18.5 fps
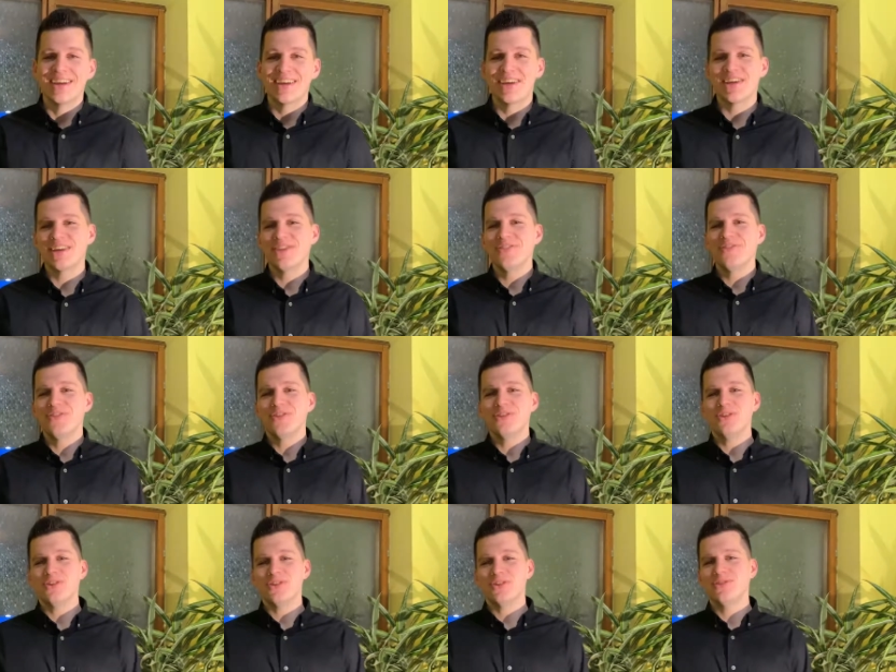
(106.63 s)
like if
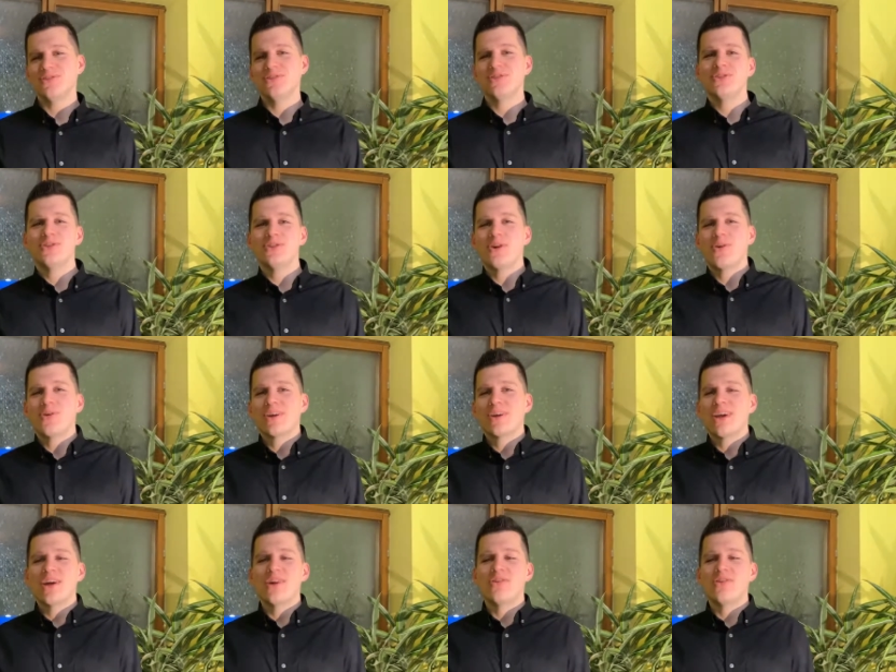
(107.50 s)
you
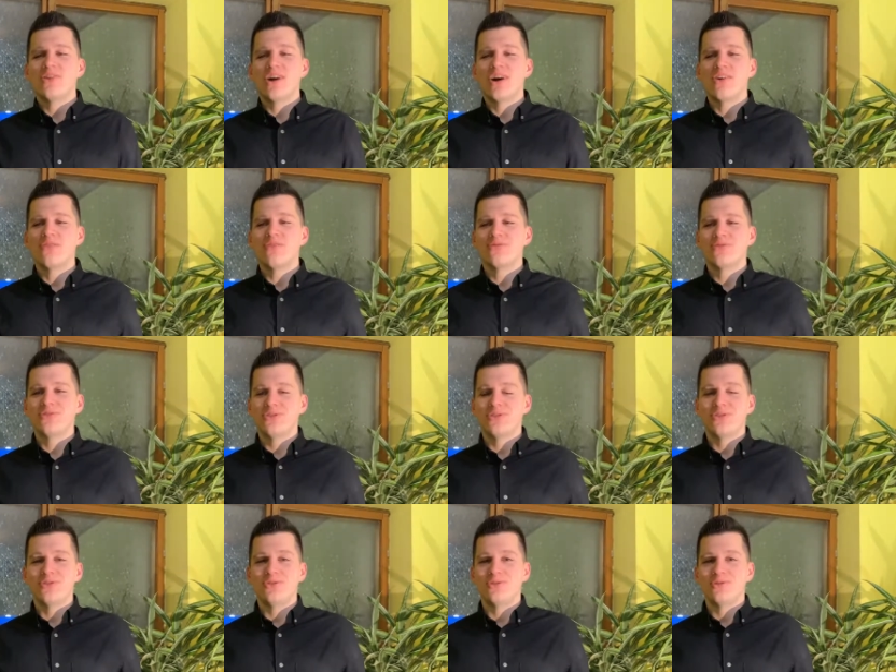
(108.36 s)
don't care enough
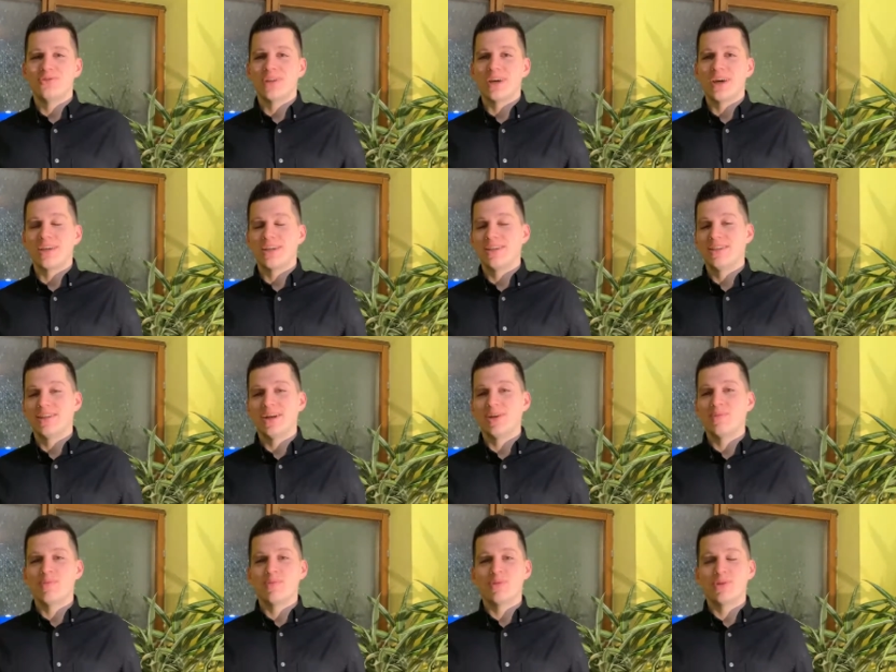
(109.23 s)
to like
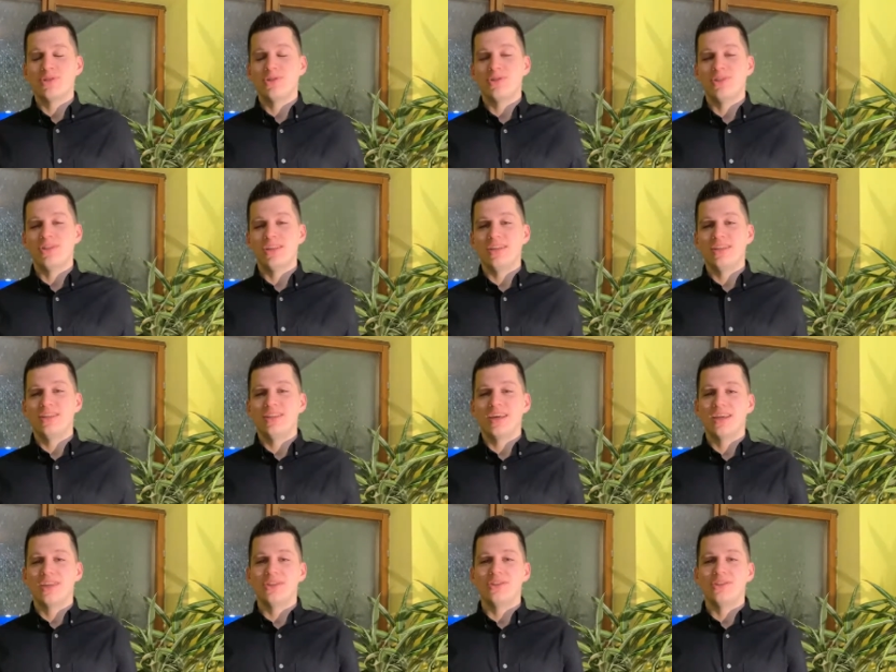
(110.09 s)
tell me what you need,
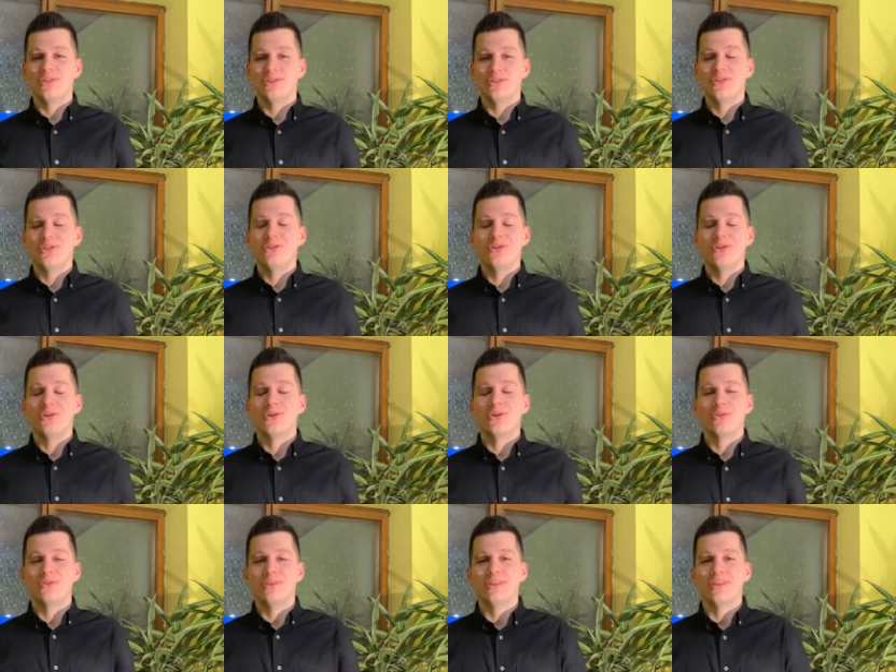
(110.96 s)
then you
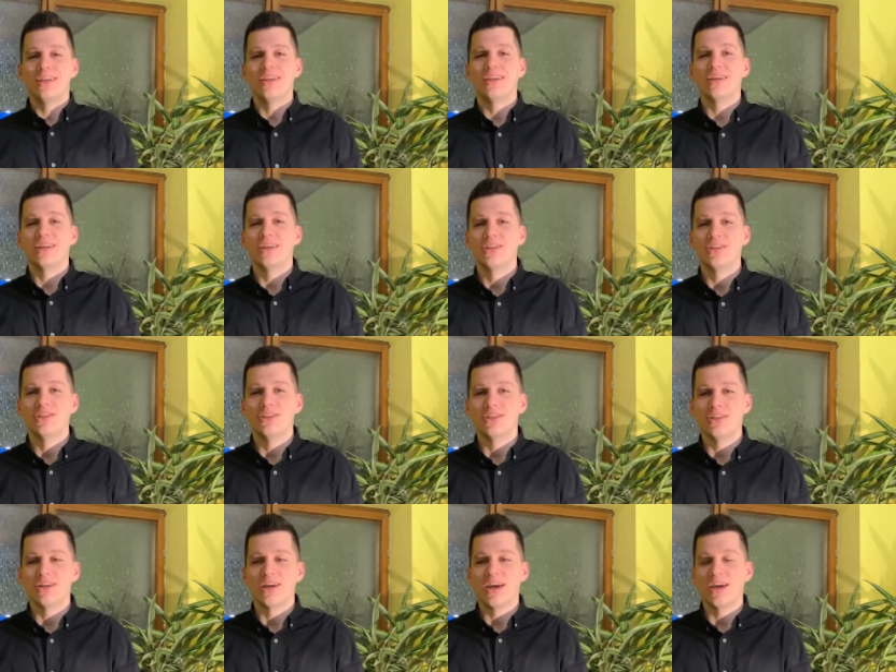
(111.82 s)
don't need it,
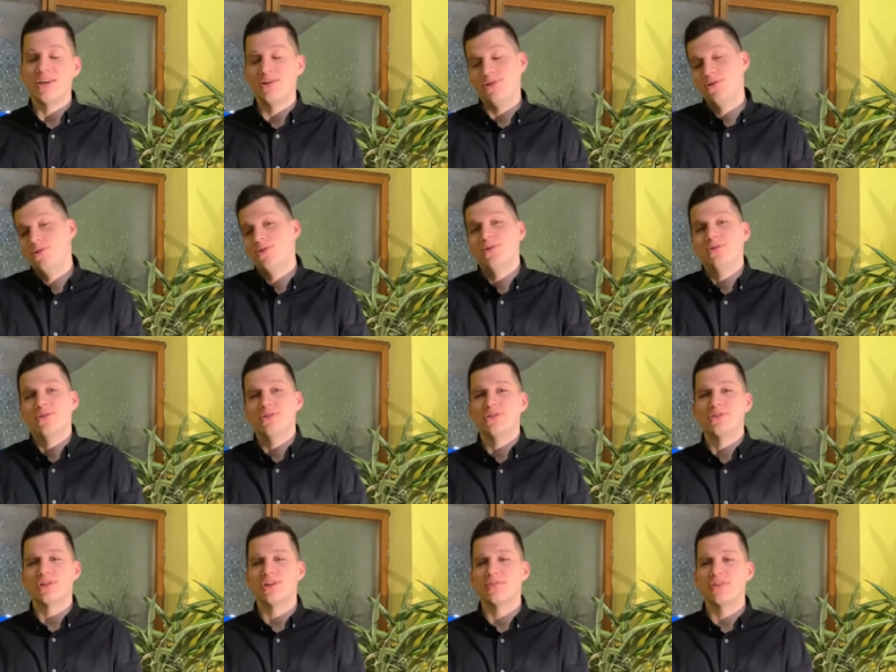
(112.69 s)
you don't
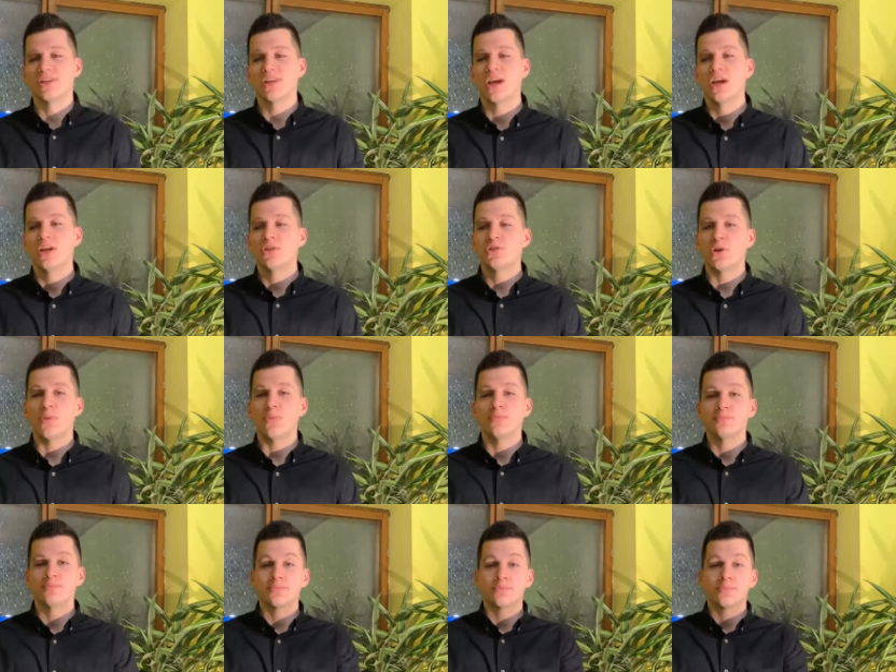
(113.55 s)
deserve it.
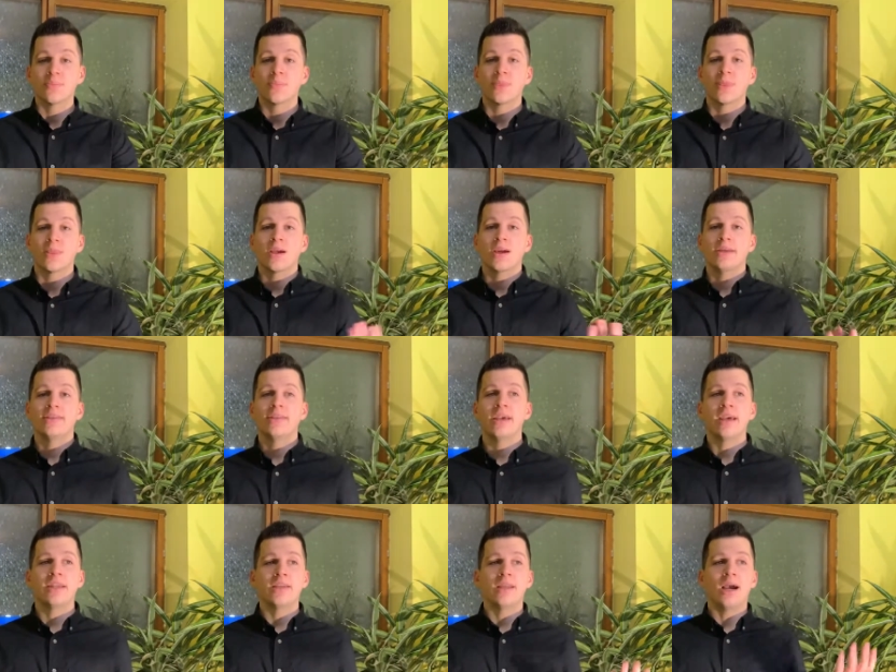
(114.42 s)
So
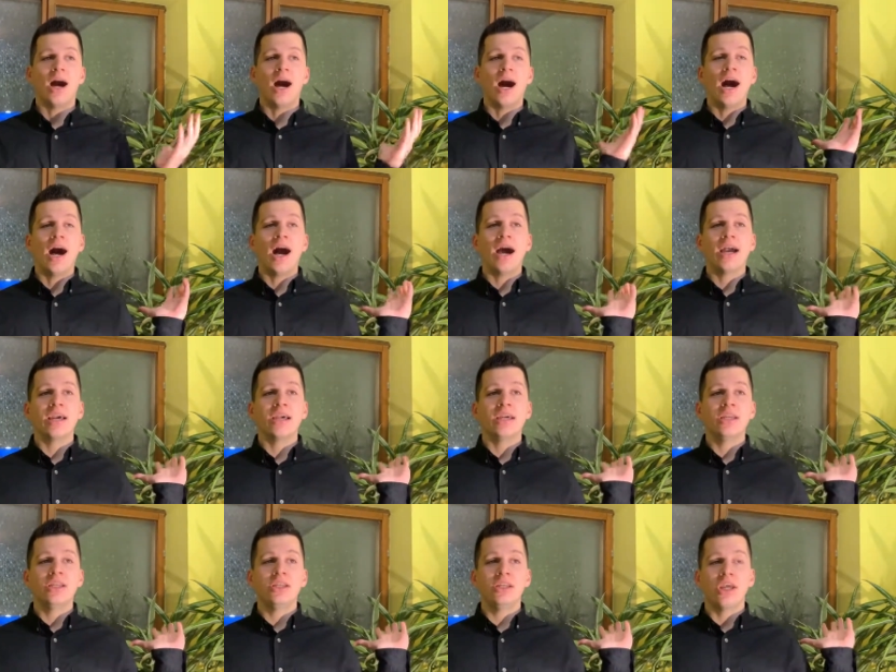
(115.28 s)
then
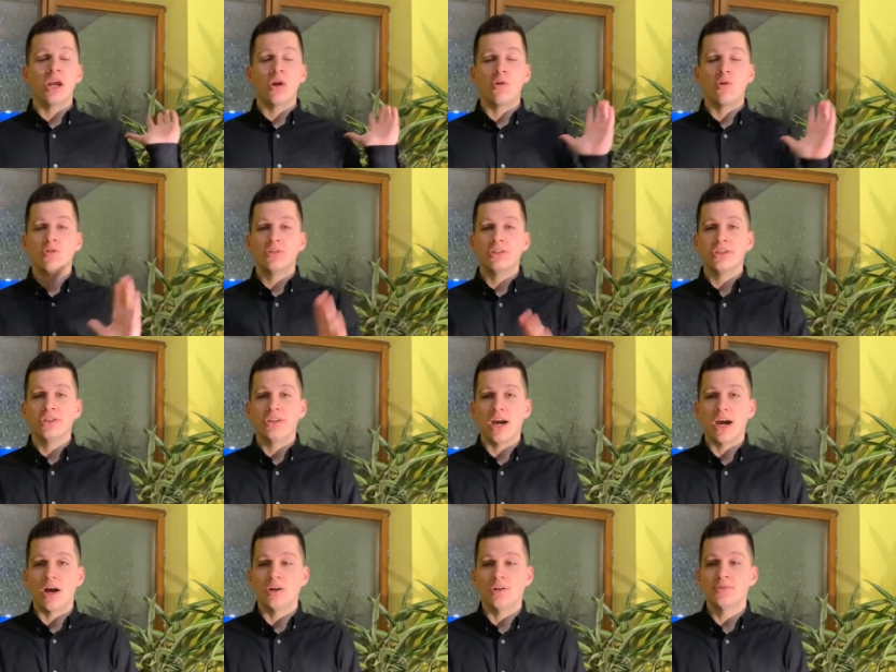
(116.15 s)
I narrowed it
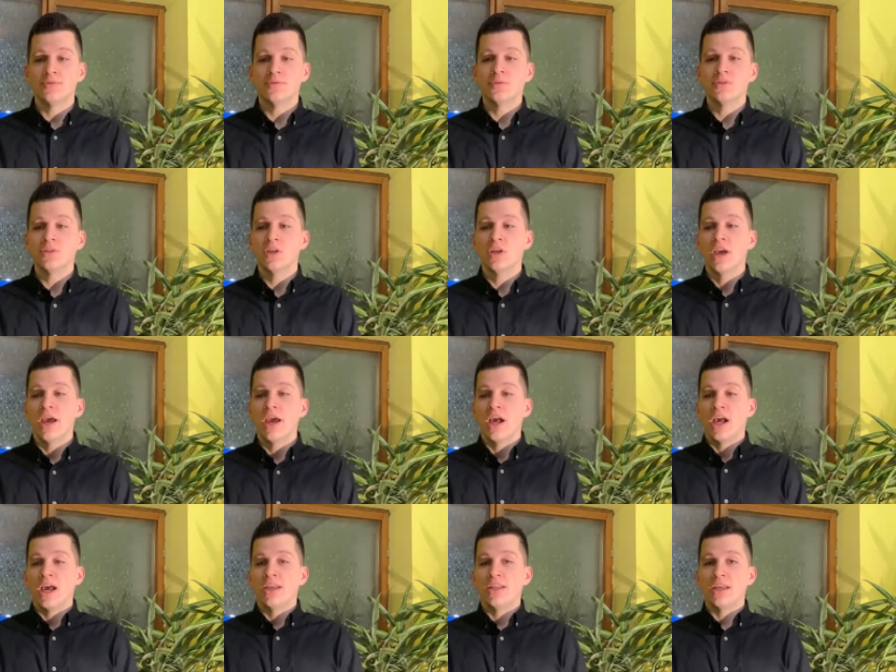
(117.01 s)
down,
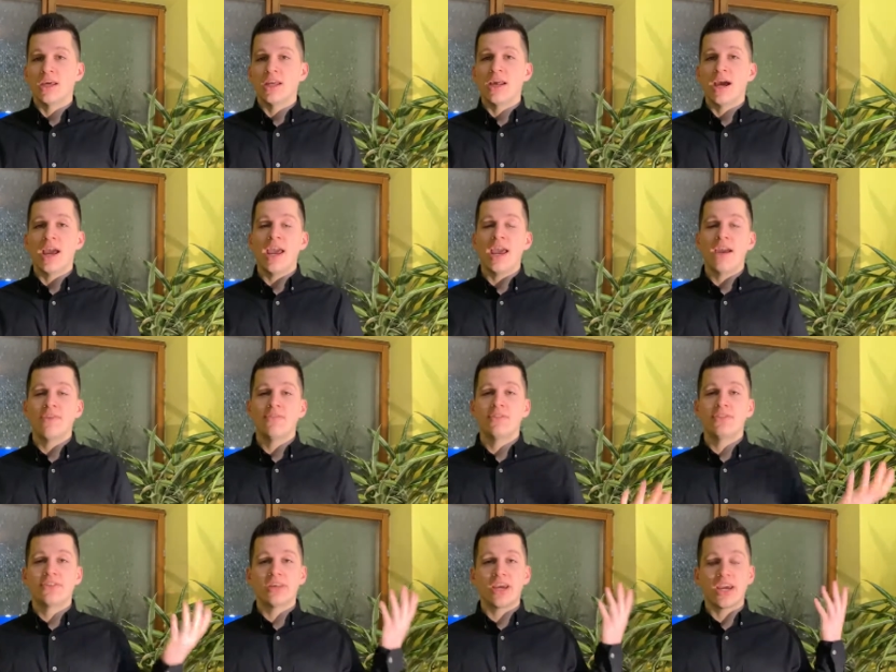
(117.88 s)
and then I had
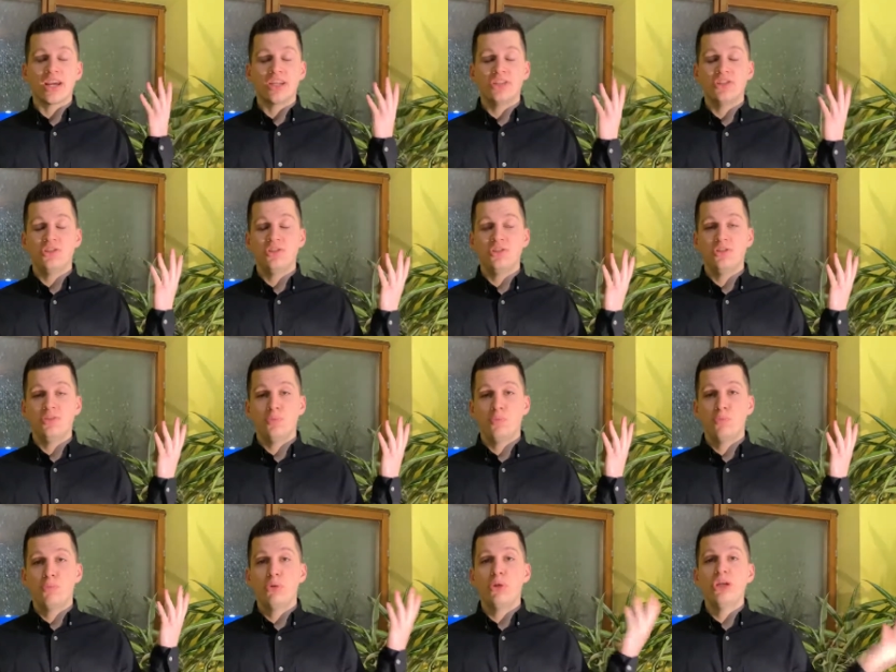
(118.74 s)
this like
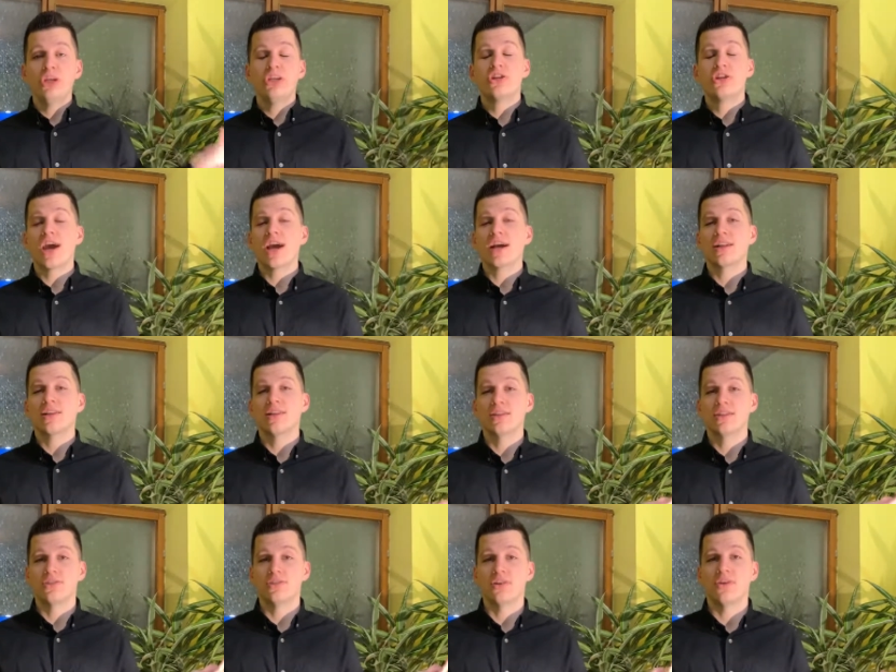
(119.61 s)

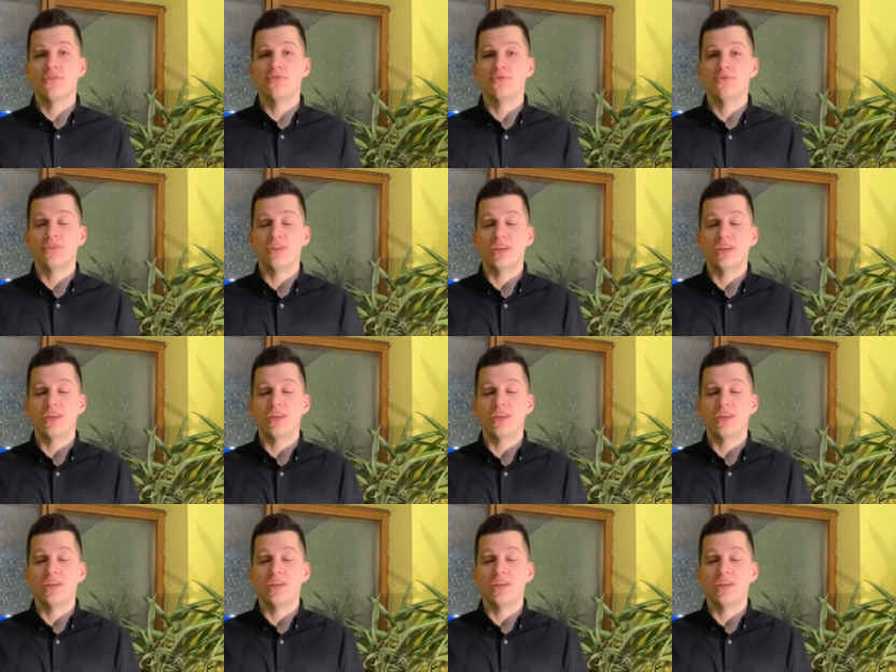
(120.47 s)
pre-checklist of